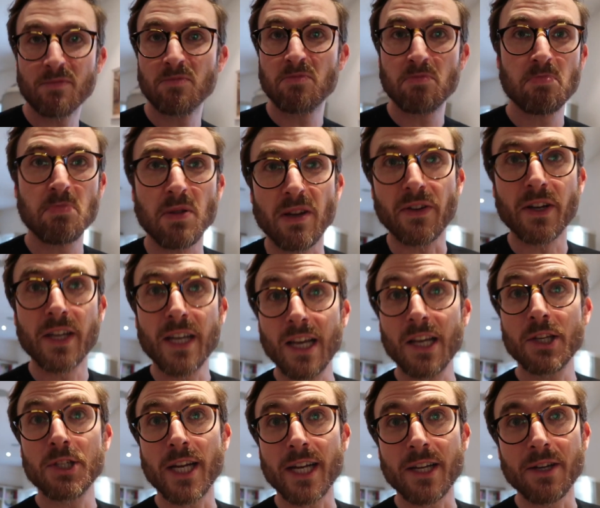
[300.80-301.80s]
a bit of a
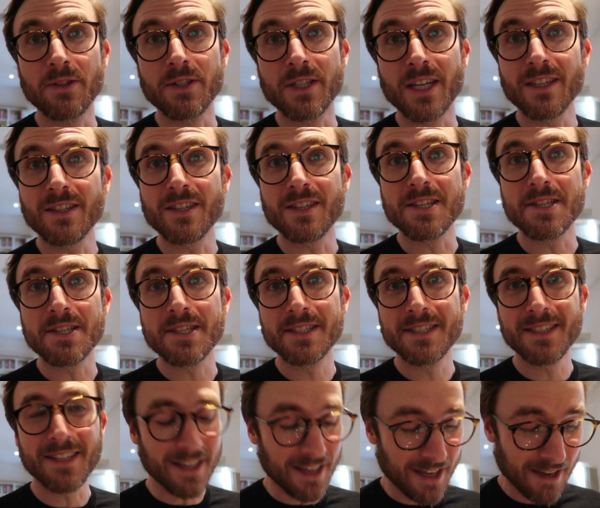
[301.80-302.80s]
colour check on the onions.
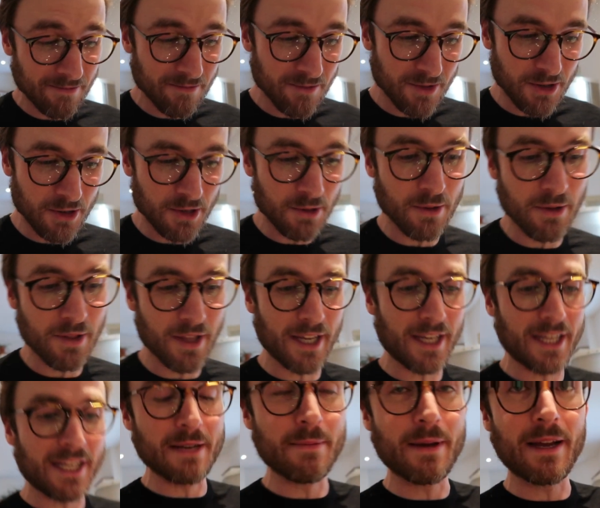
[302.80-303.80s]
Um, knew you were thinking